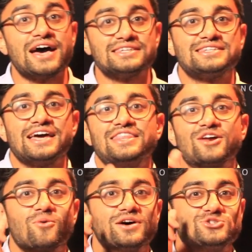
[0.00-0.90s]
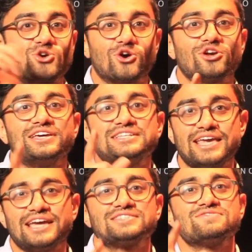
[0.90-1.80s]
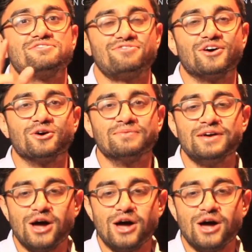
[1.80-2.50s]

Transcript: That said, there was early takes of the film